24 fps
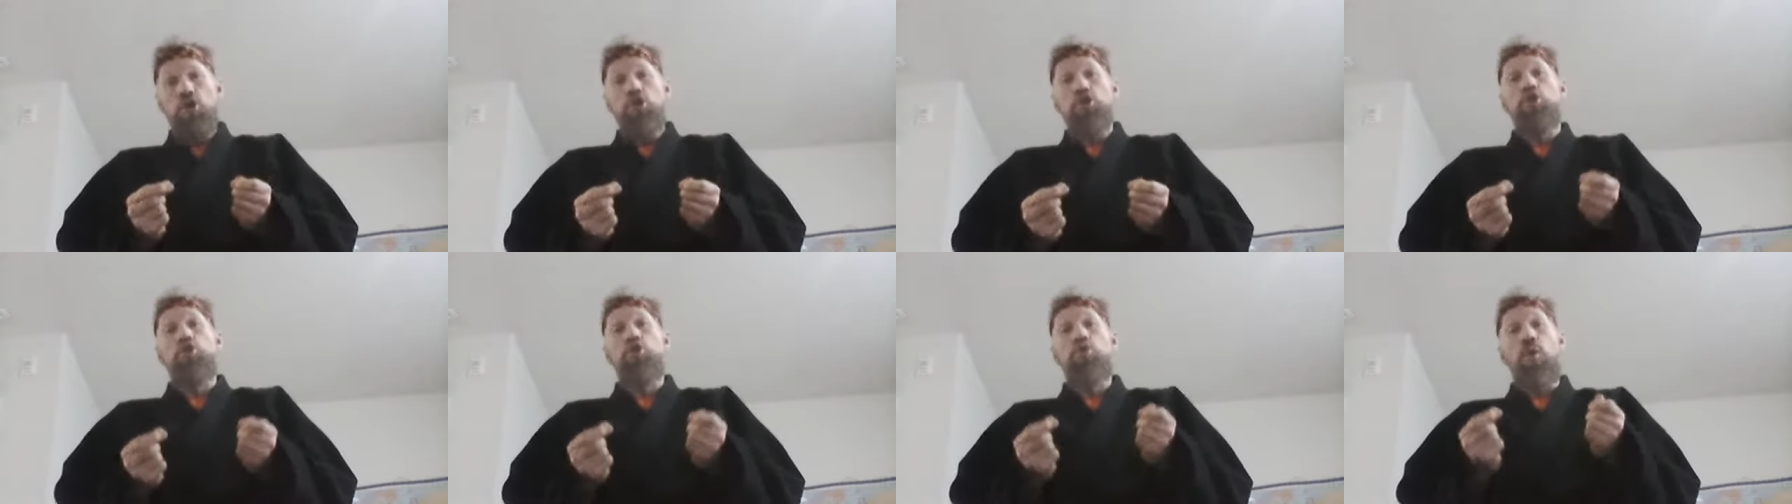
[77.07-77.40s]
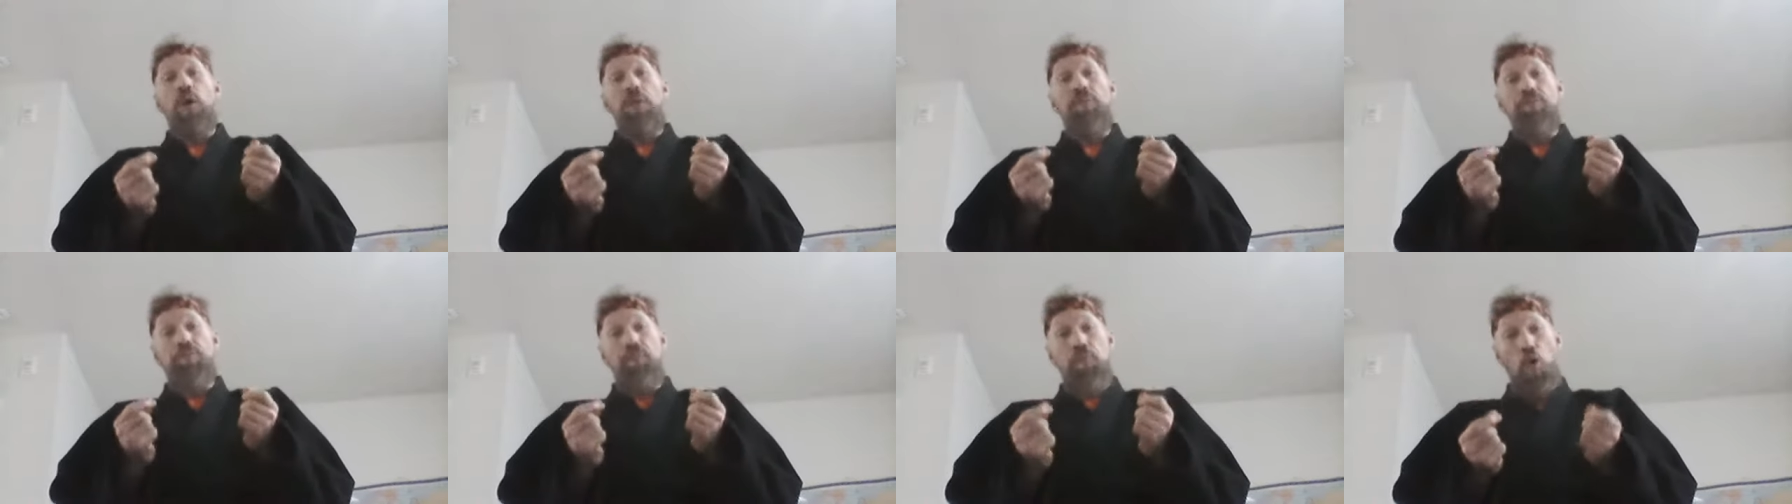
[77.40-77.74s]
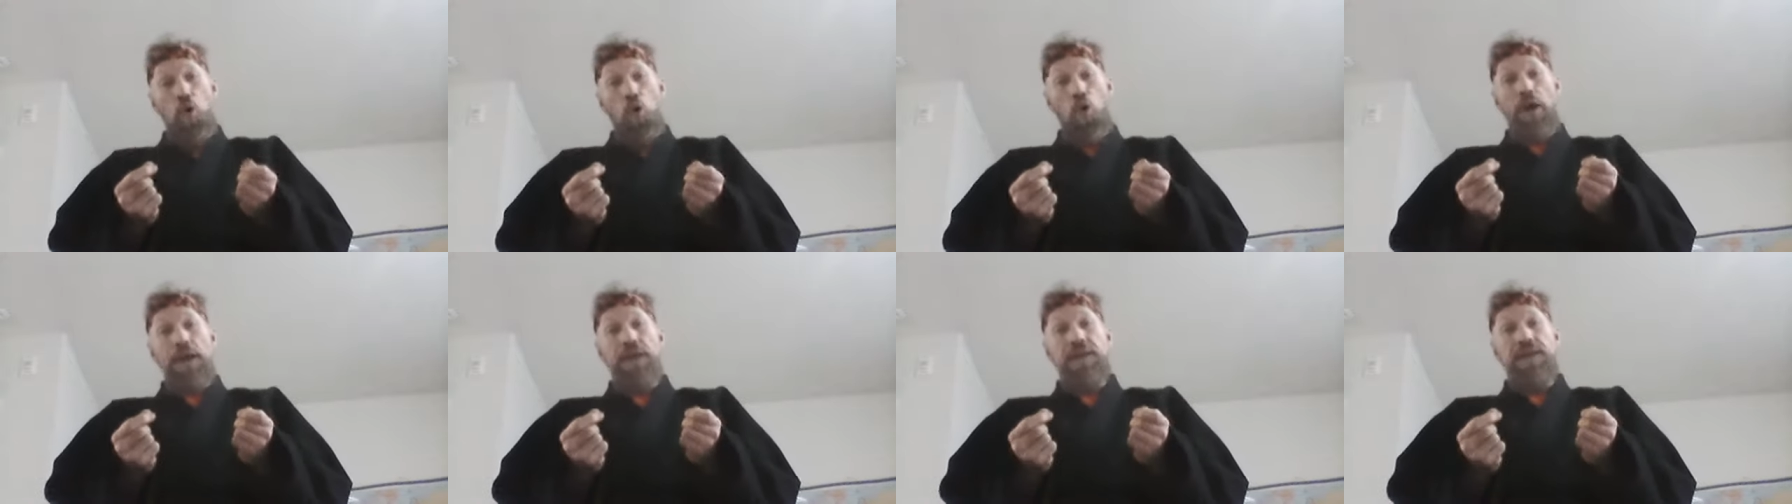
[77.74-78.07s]
to
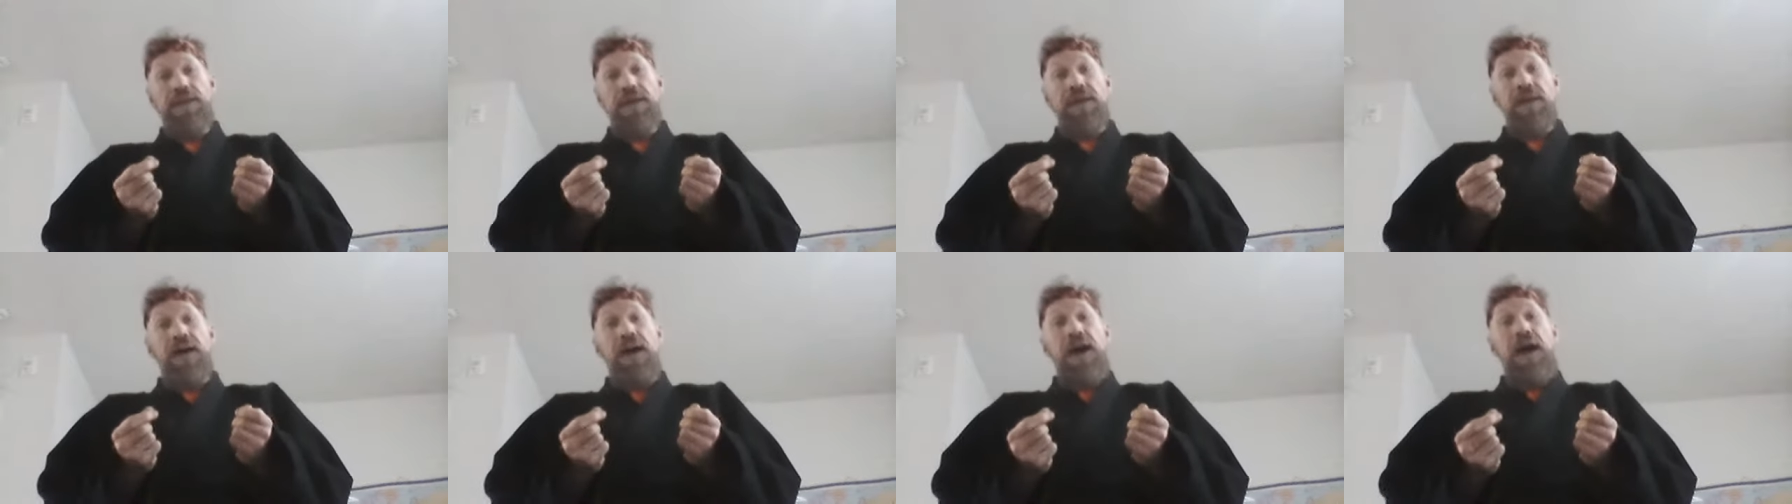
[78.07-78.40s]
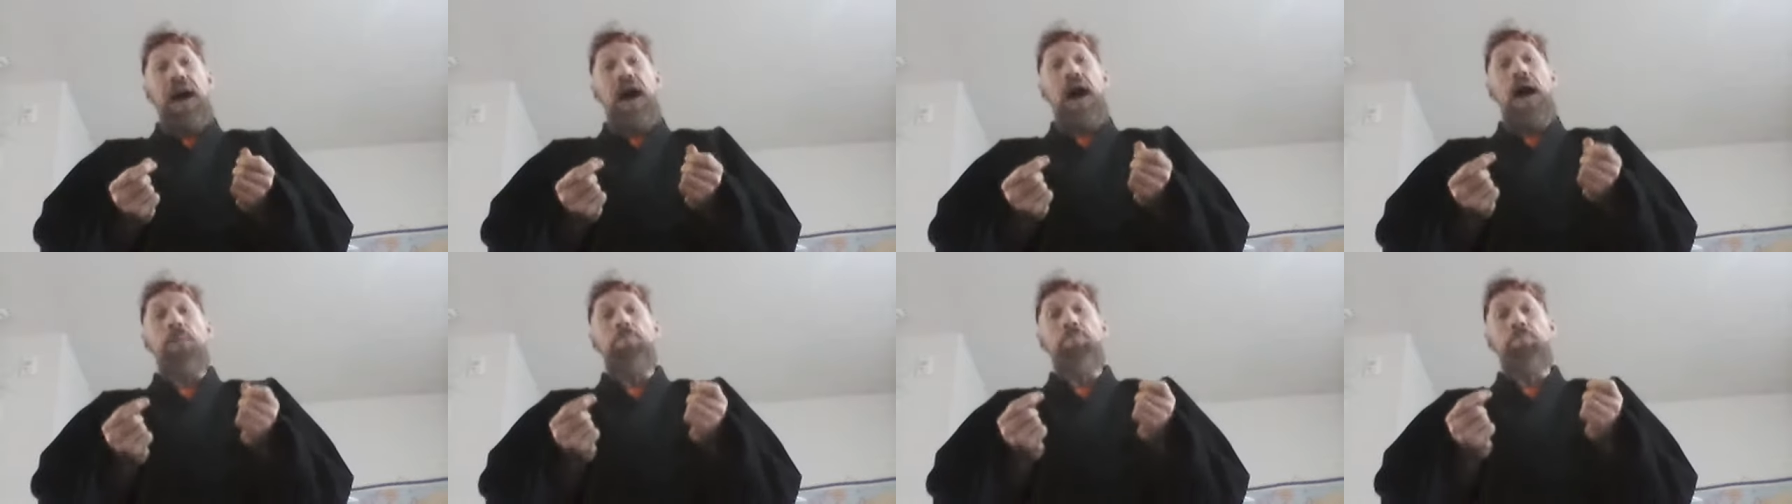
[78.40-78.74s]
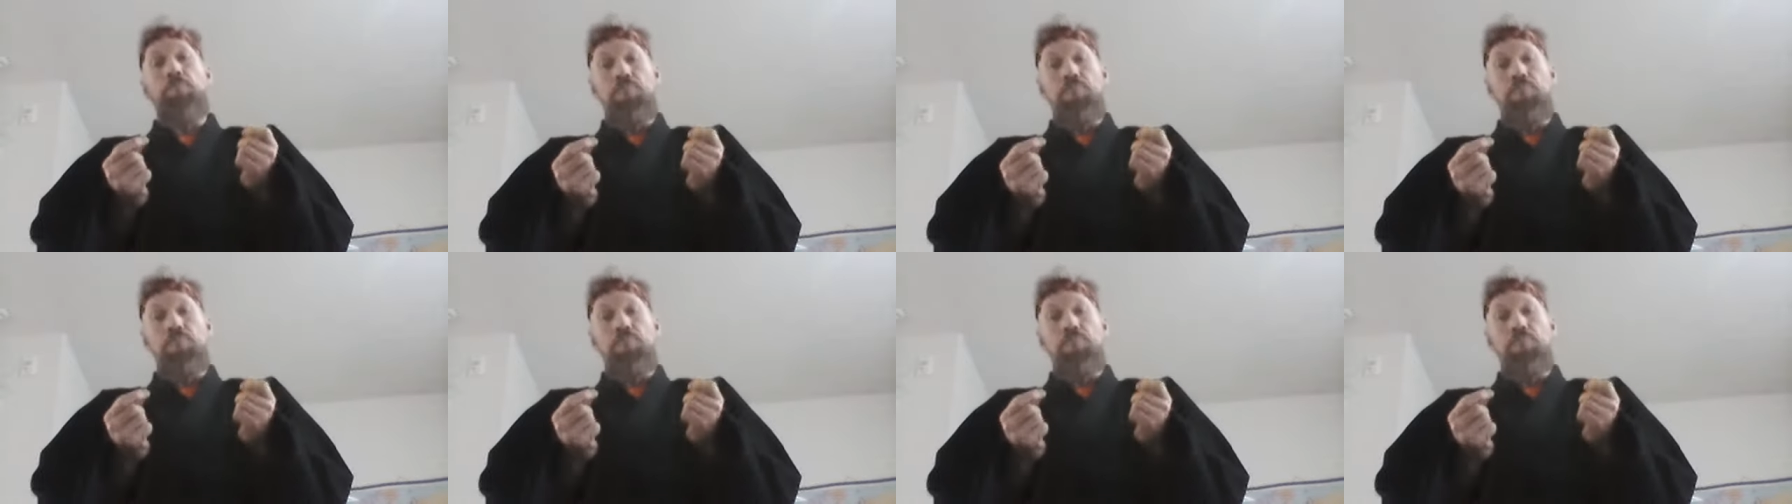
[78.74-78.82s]
avoid a